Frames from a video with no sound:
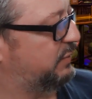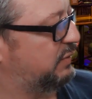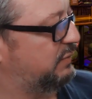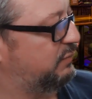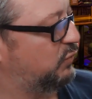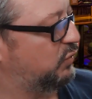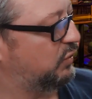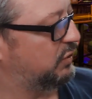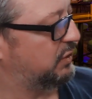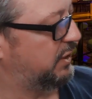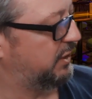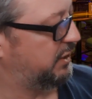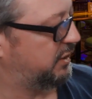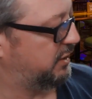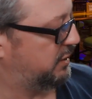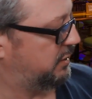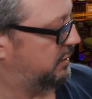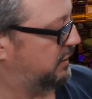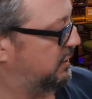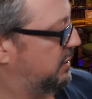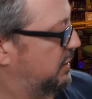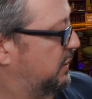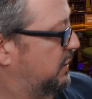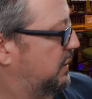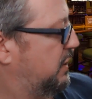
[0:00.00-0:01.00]
and more like
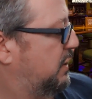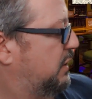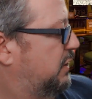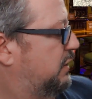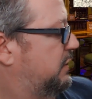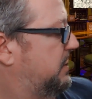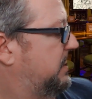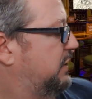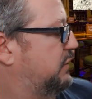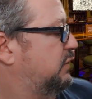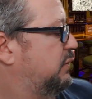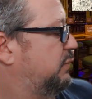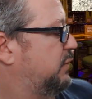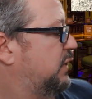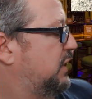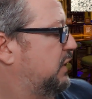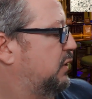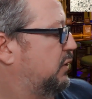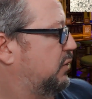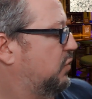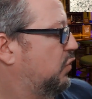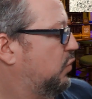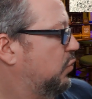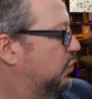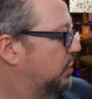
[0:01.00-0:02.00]
some kind
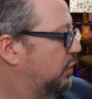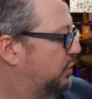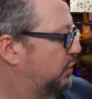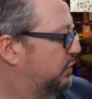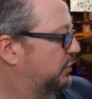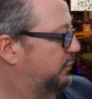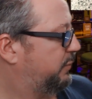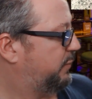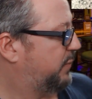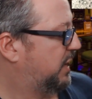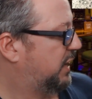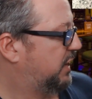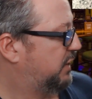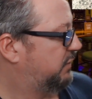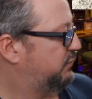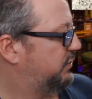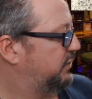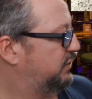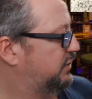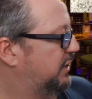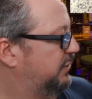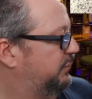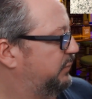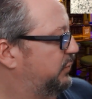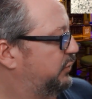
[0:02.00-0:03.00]
of cork or a
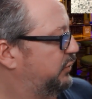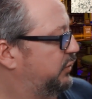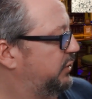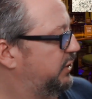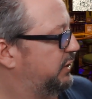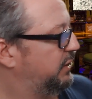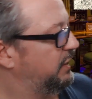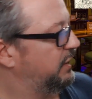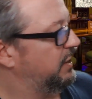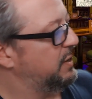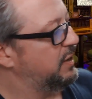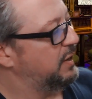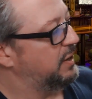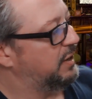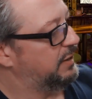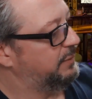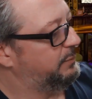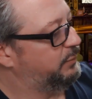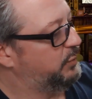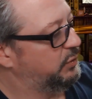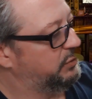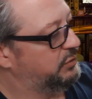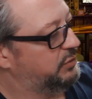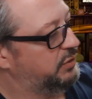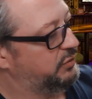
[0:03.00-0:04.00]
pirate type of thing. I
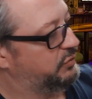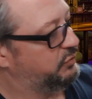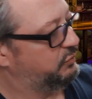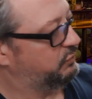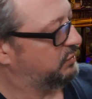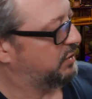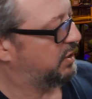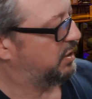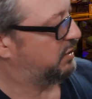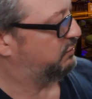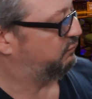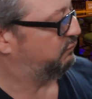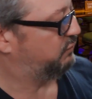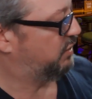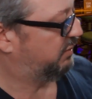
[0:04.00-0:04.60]
put this kind of